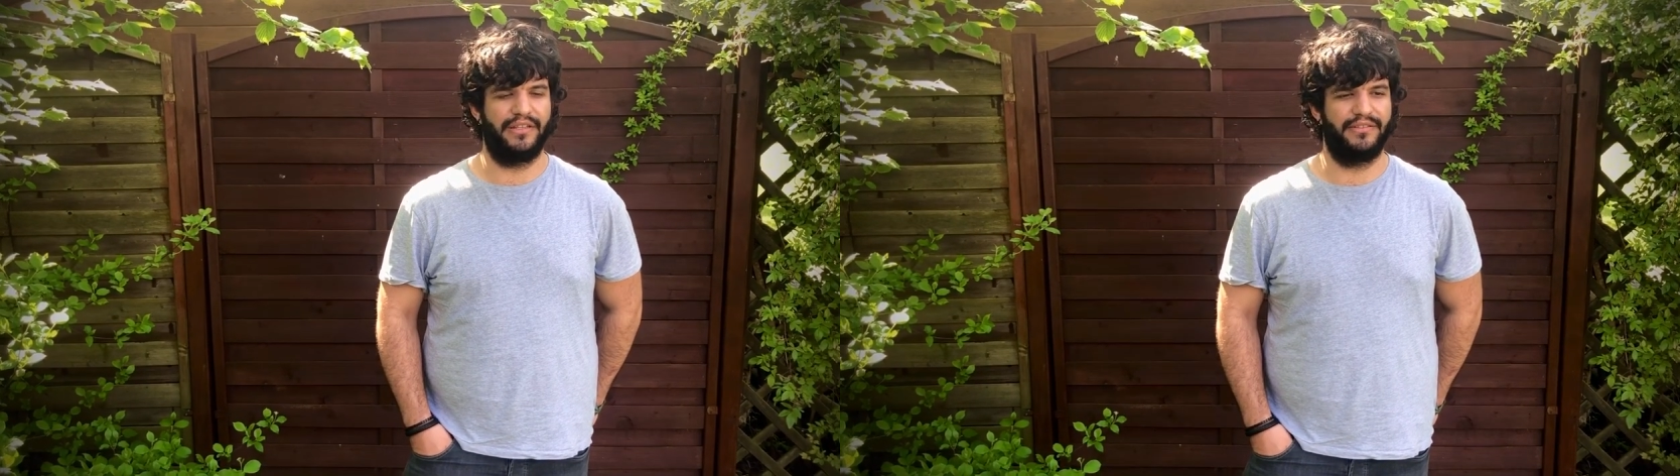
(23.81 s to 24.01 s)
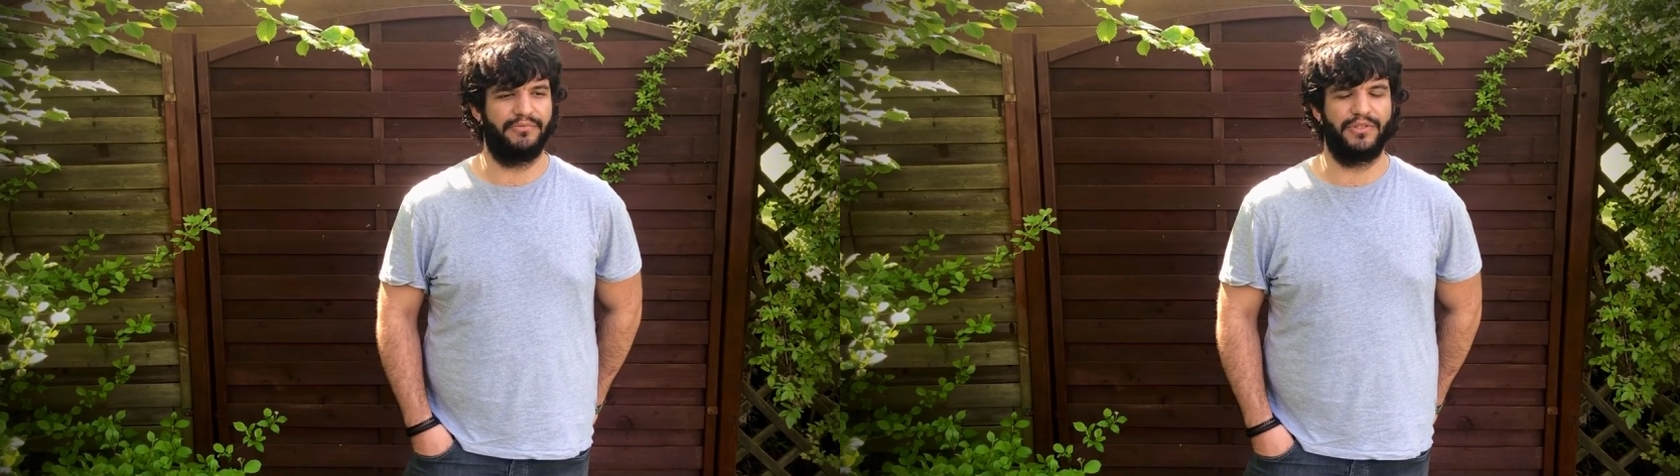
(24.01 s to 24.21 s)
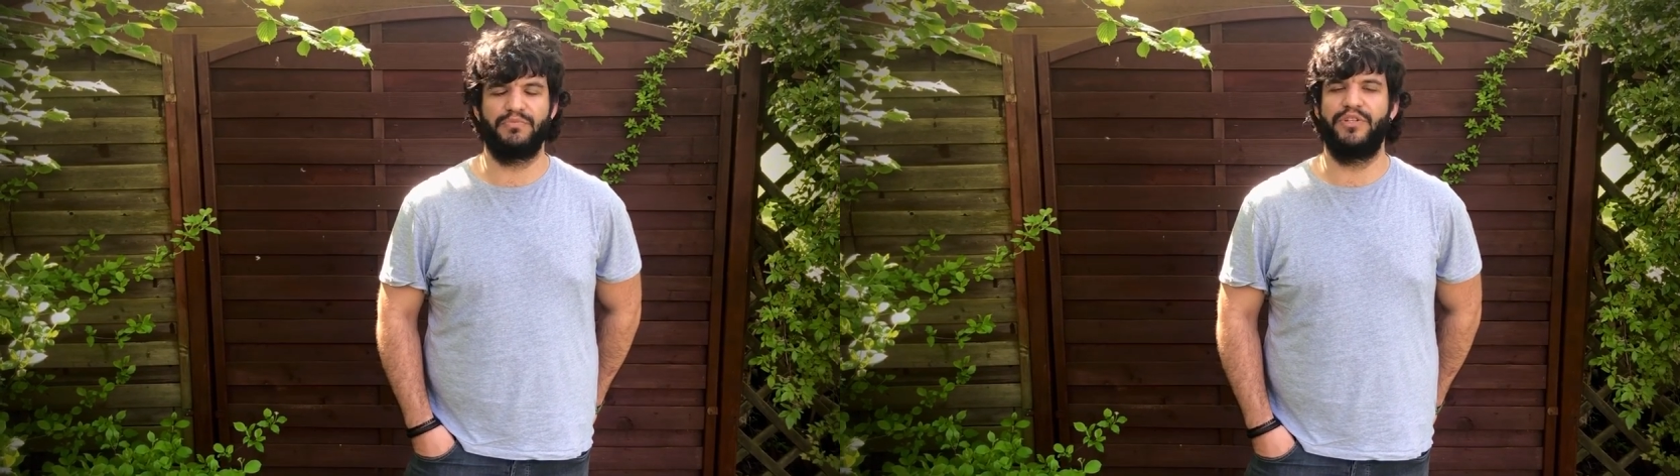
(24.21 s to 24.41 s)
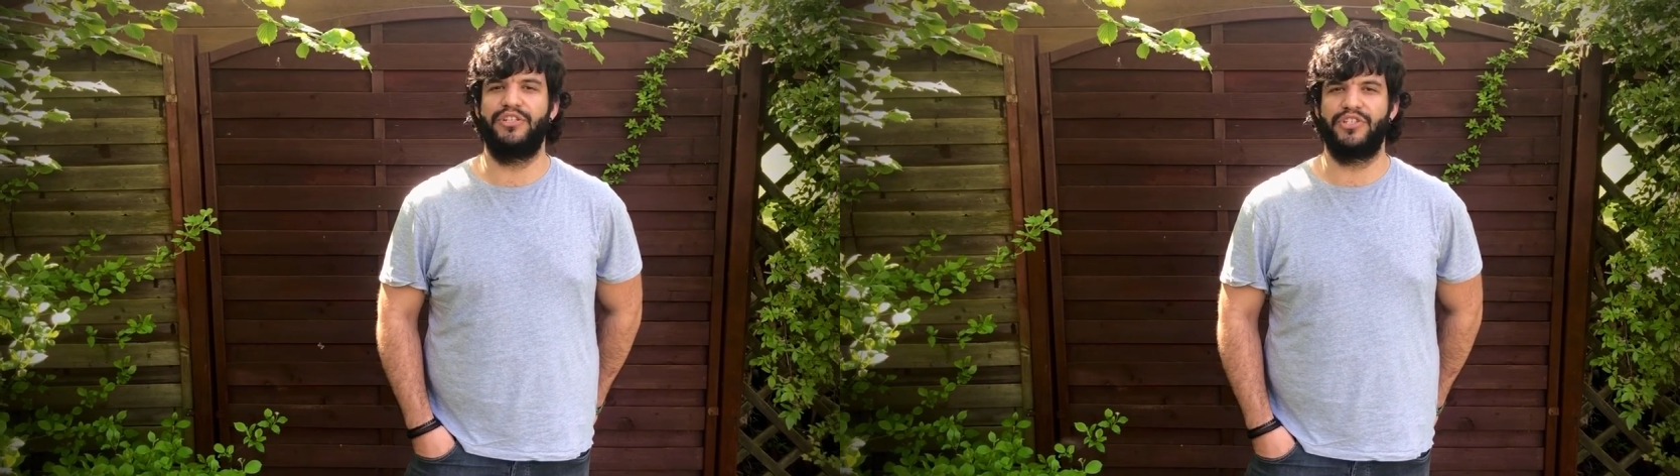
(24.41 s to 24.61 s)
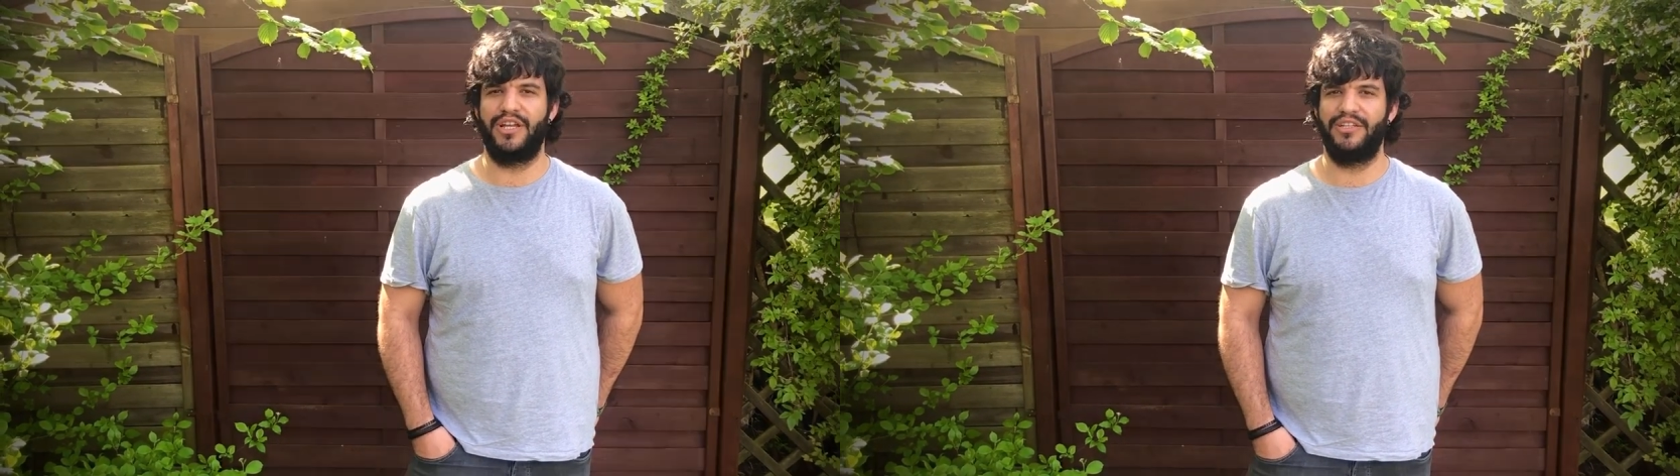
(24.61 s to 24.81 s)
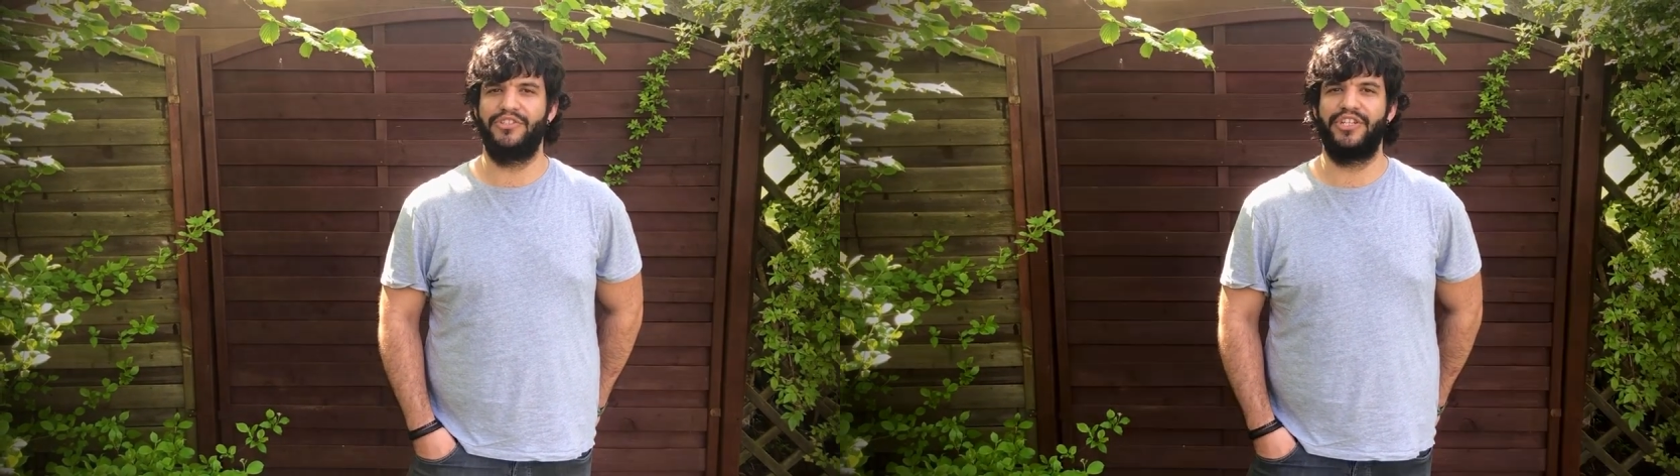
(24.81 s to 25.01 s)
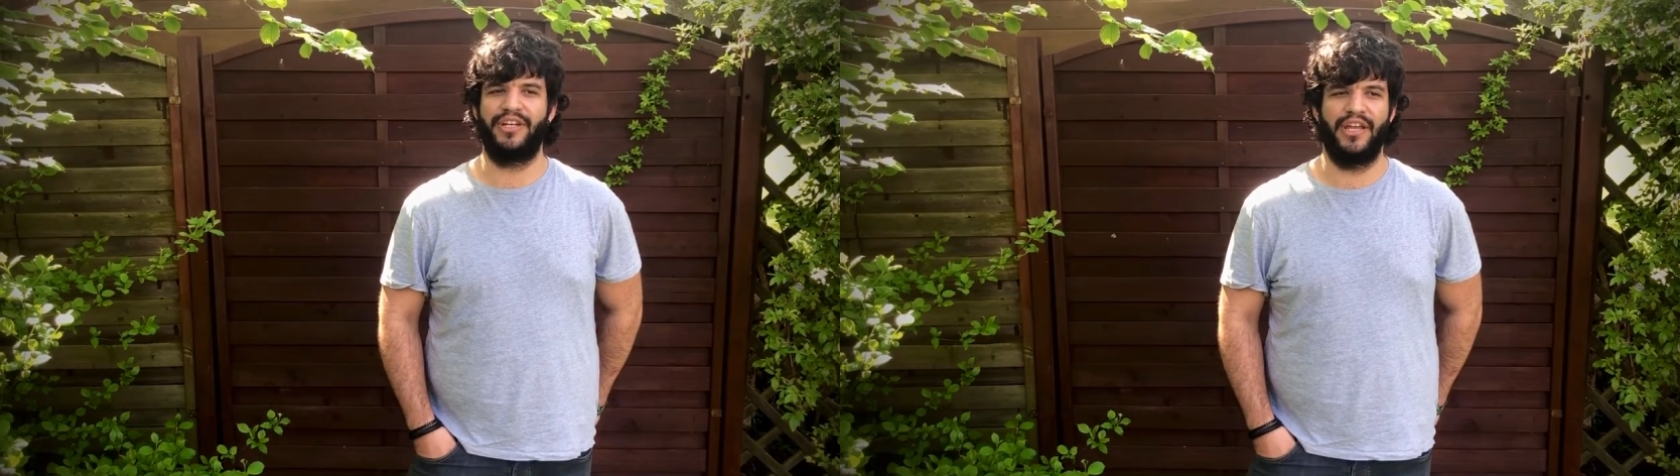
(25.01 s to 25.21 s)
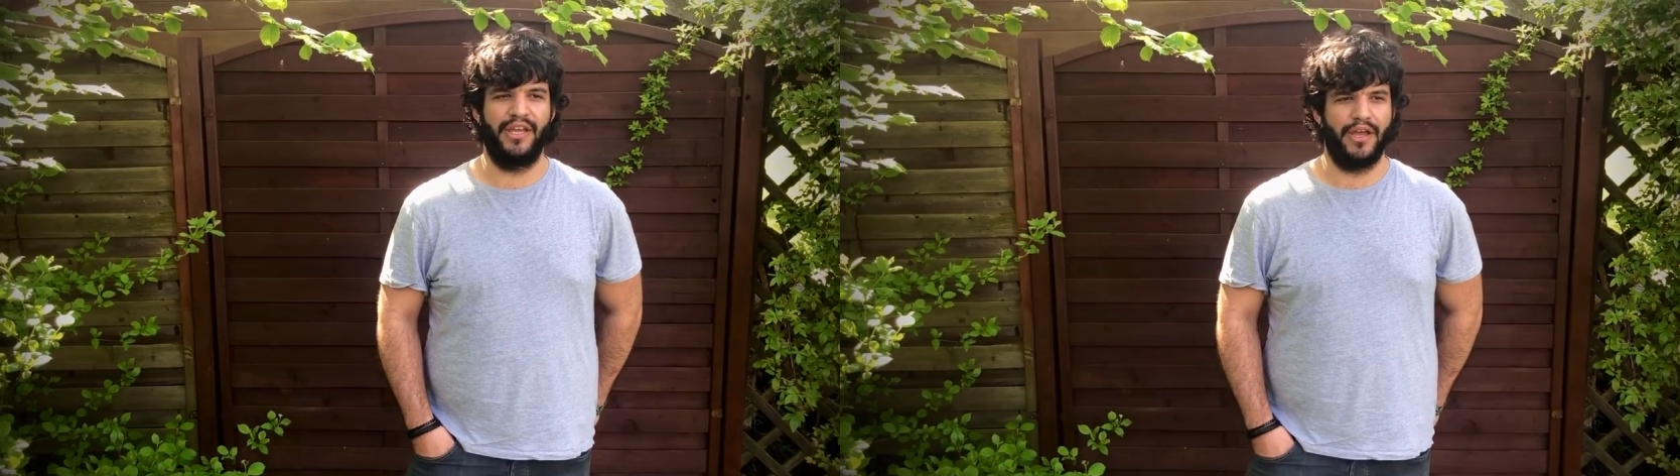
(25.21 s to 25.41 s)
and it was really challenging.